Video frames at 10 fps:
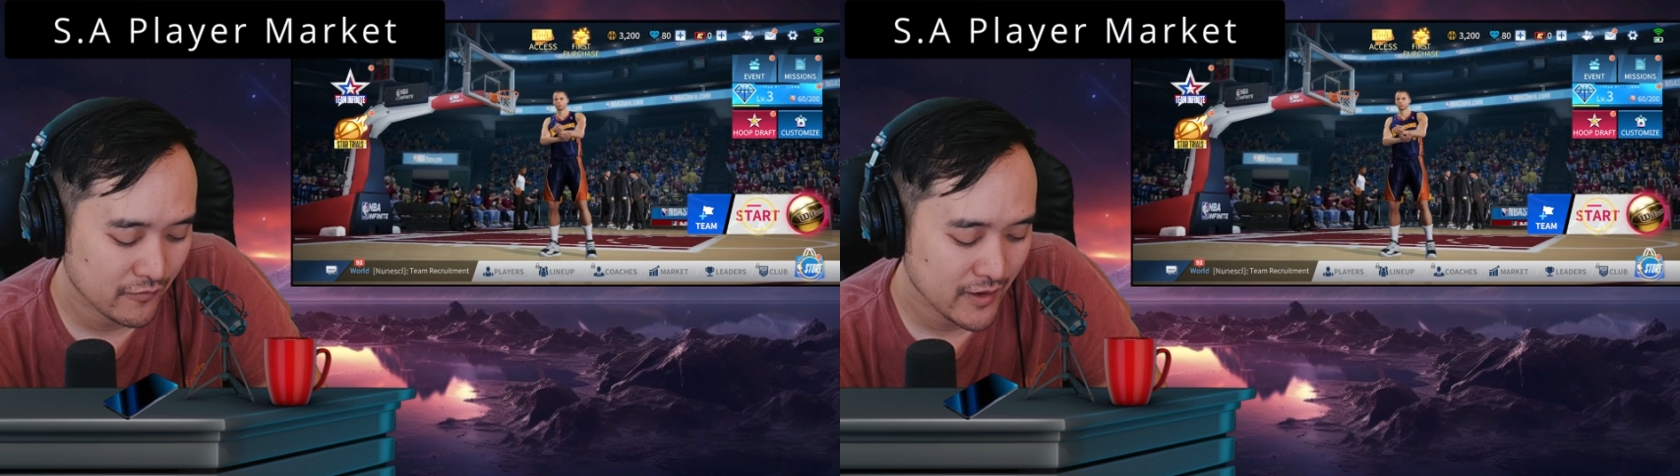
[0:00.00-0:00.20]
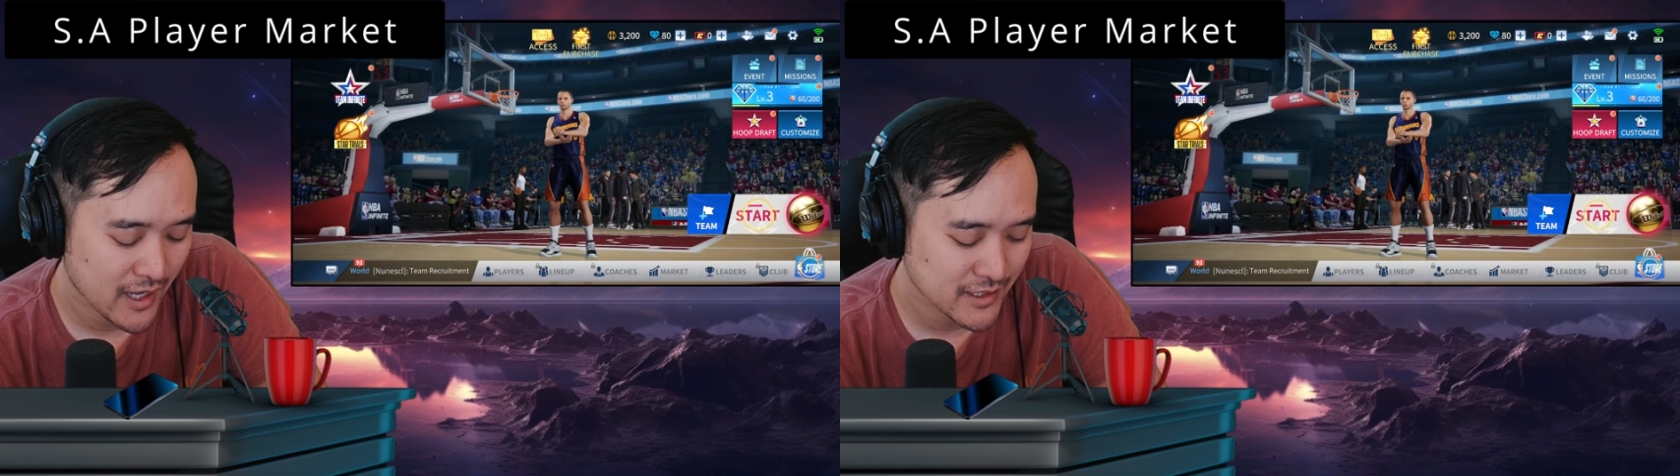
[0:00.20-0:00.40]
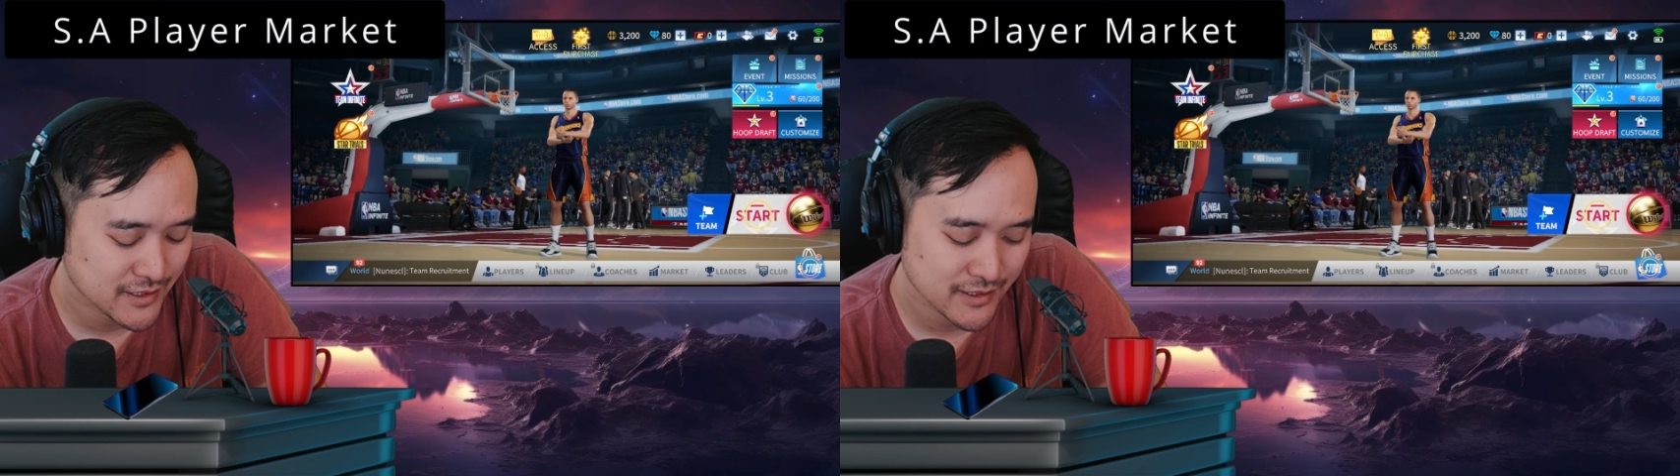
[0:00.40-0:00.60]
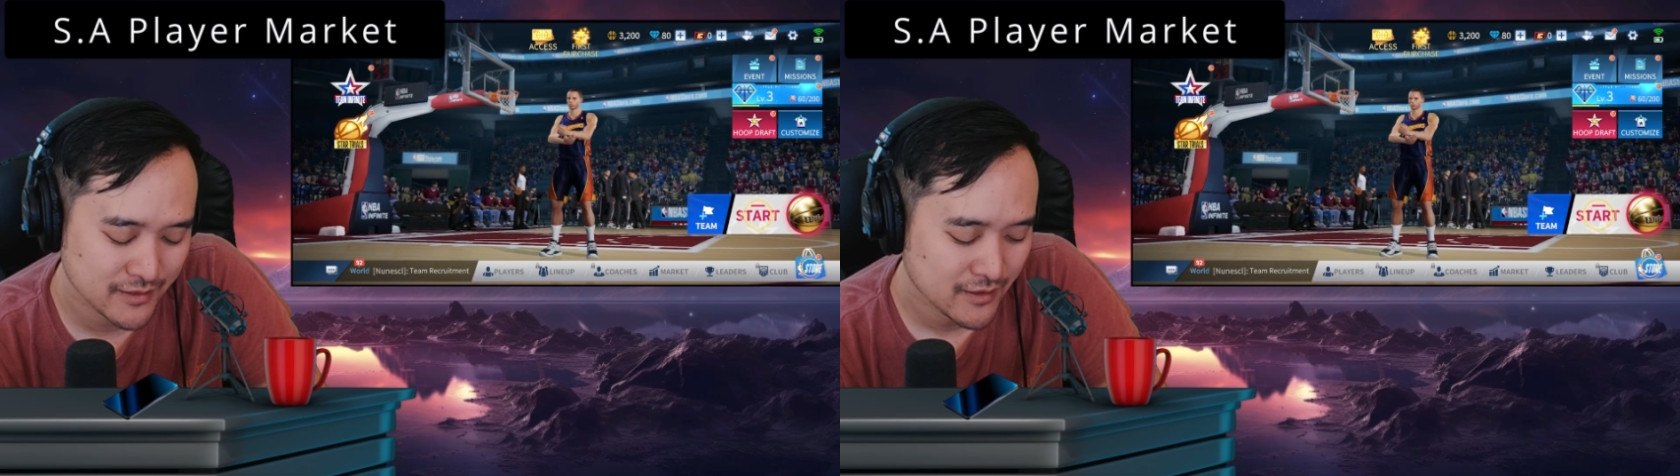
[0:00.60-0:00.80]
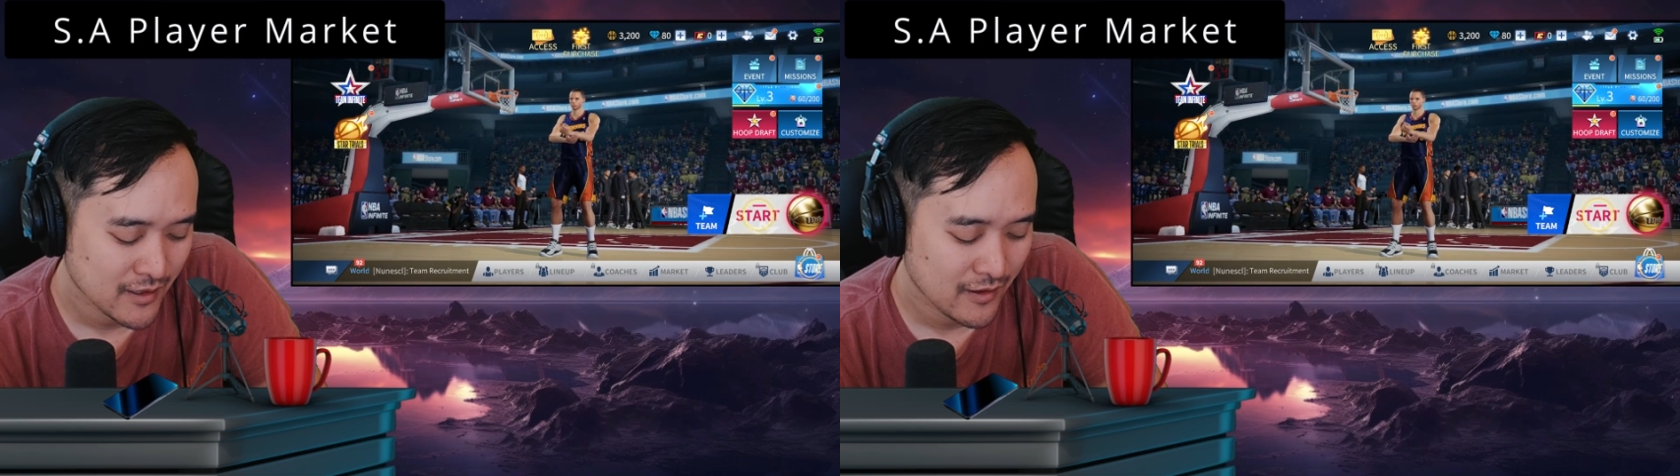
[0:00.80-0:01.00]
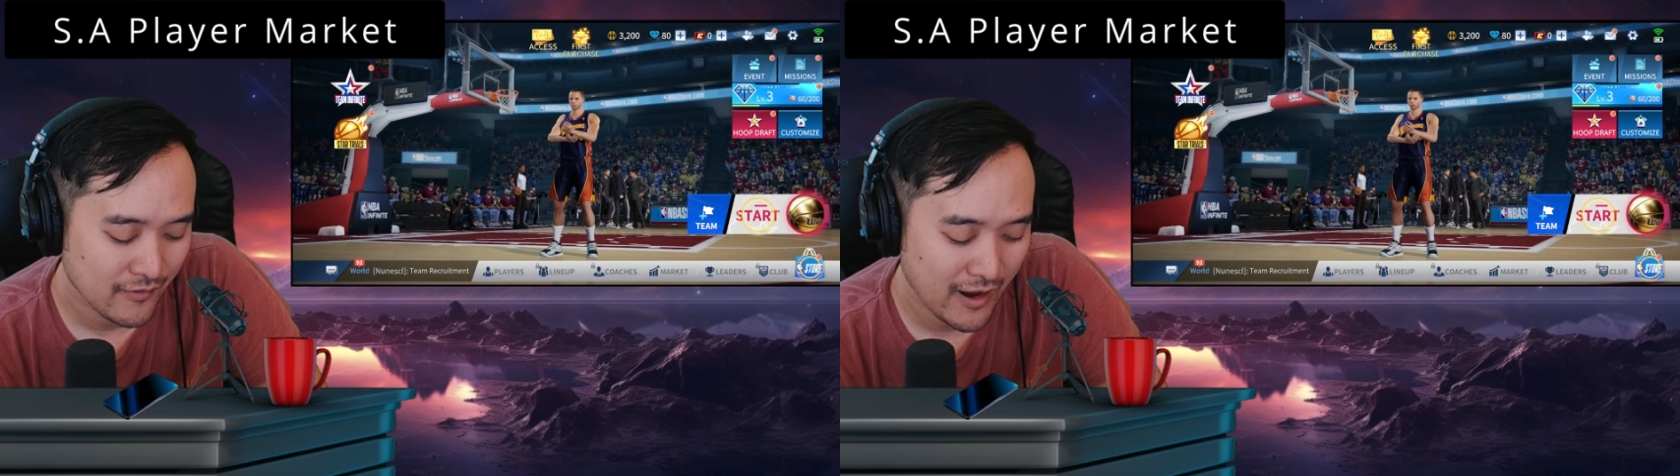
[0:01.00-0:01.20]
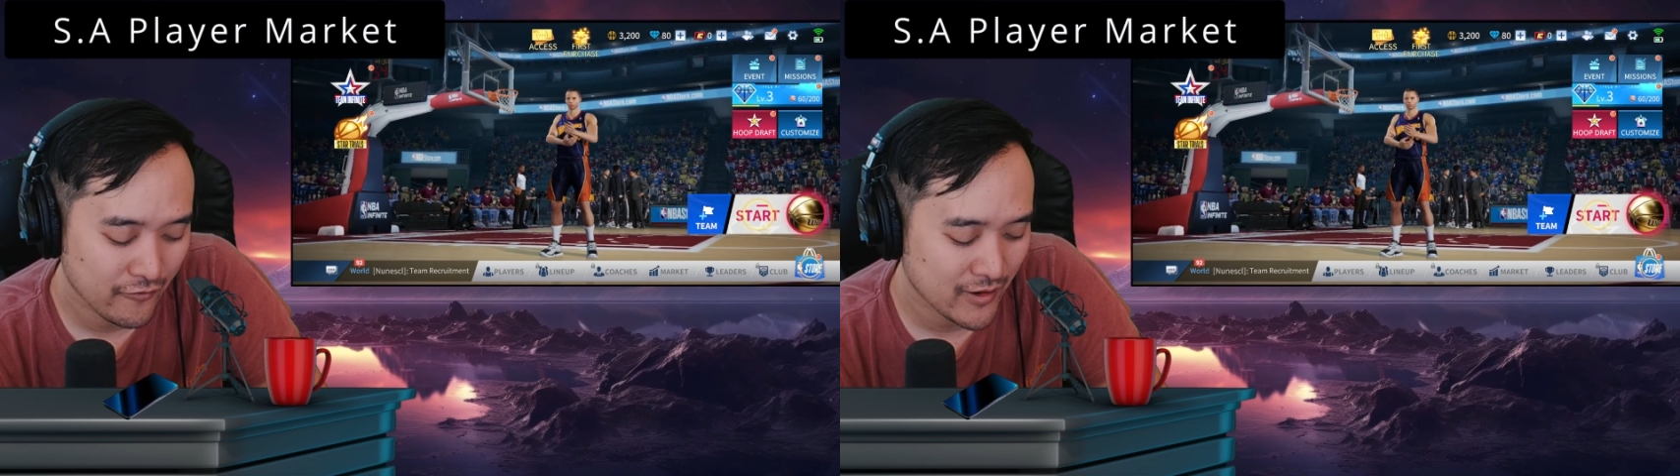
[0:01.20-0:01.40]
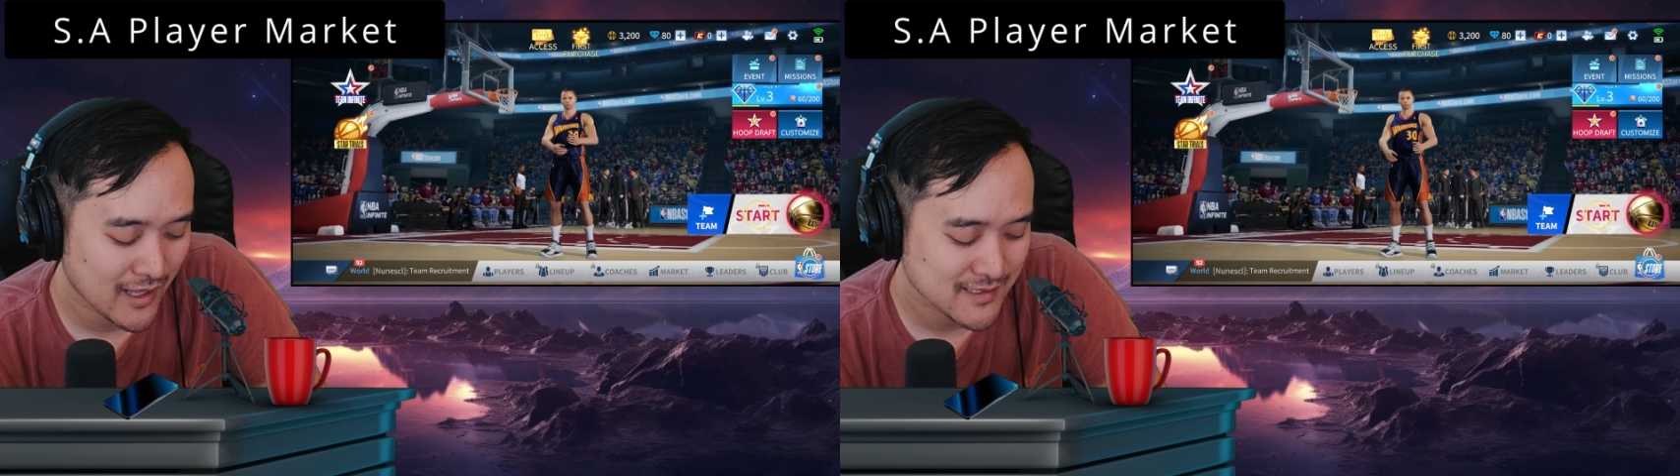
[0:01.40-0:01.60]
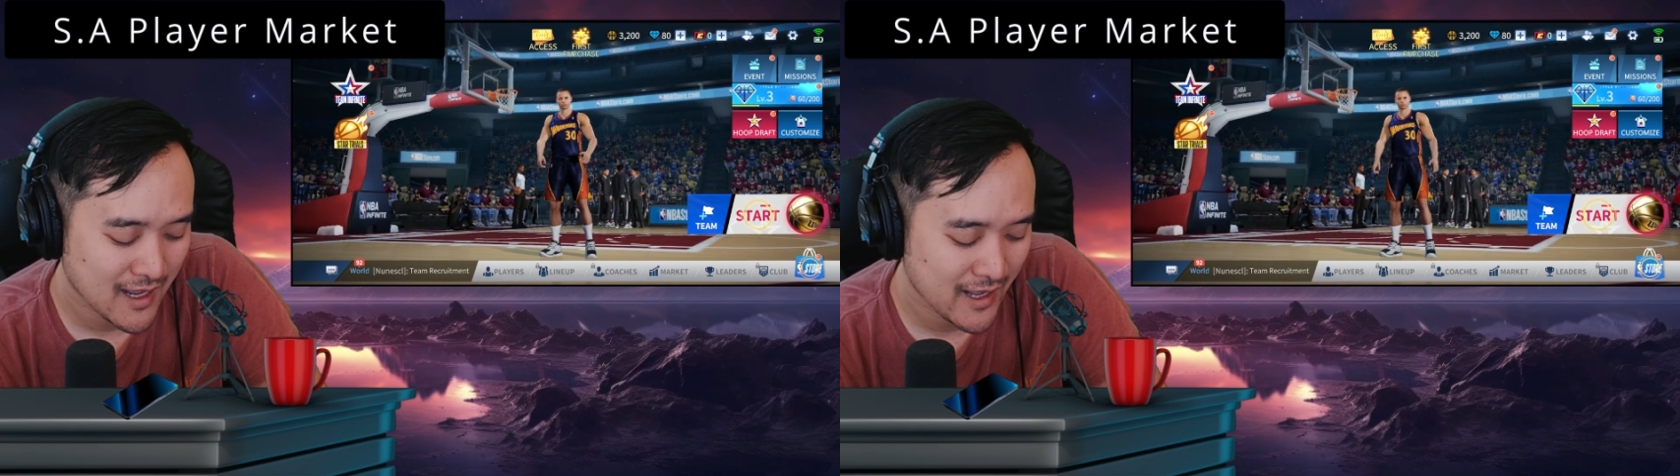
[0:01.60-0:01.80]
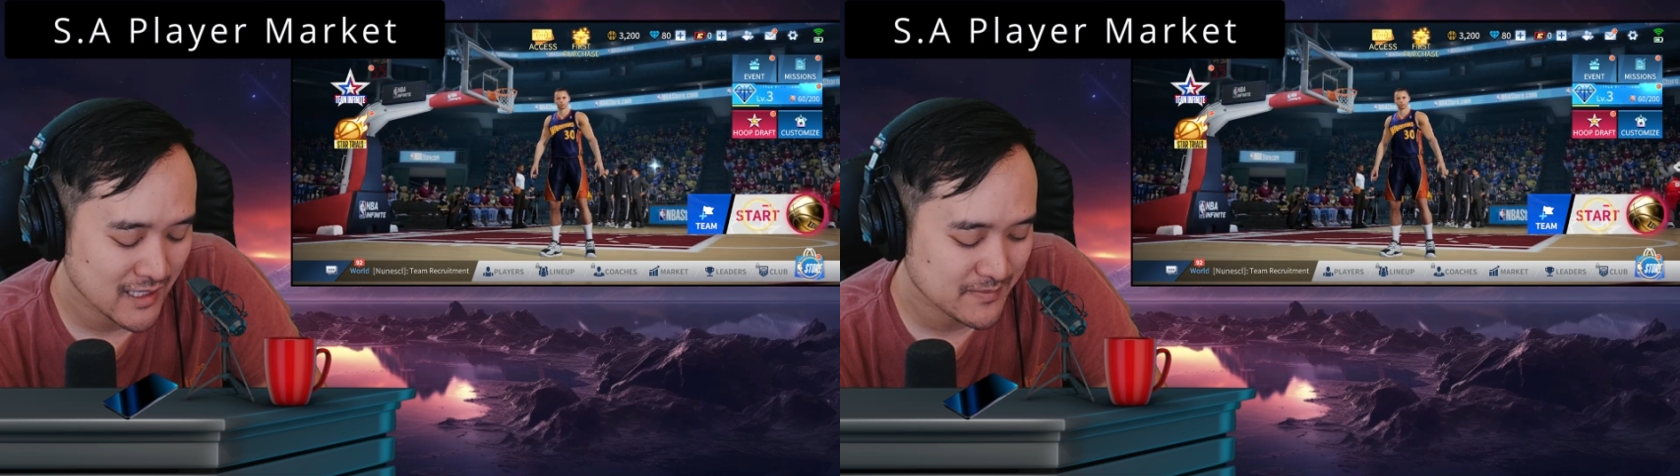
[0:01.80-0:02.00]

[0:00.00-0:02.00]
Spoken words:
reaction. Everyone has high